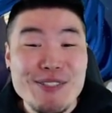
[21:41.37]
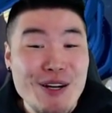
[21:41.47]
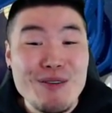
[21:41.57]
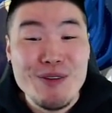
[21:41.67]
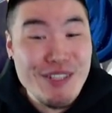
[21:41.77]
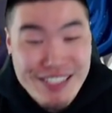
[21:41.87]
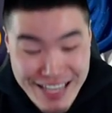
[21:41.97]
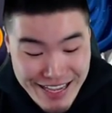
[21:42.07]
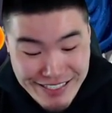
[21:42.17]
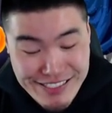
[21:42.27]
normal
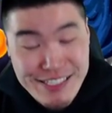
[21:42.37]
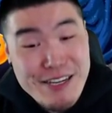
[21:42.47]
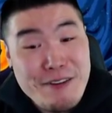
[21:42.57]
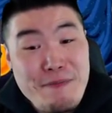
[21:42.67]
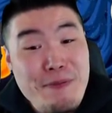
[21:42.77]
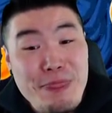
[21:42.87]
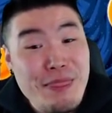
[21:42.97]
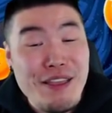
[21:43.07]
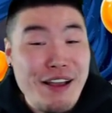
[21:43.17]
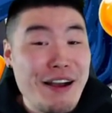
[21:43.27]
attacks
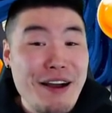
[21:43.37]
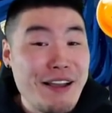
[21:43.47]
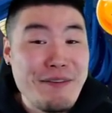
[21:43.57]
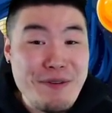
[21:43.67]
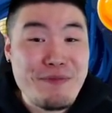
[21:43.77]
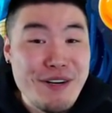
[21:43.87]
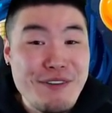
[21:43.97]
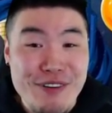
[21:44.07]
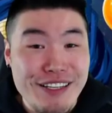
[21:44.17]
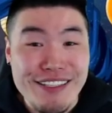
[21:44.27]
can be pretty
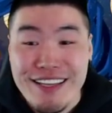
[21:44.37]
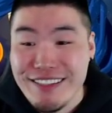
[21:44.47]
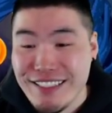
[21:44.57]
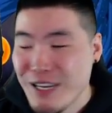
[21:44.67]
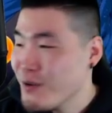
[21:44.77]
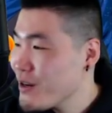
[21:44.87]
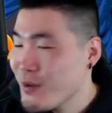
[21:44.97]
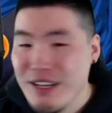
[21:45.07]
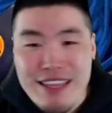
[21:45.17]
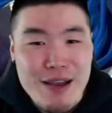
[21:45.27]
freaking deadly. Like what
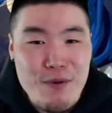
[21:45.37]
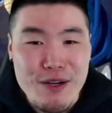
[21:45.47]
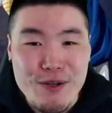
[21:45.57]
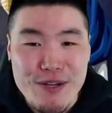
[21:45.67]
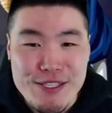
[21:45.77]
what did that one crit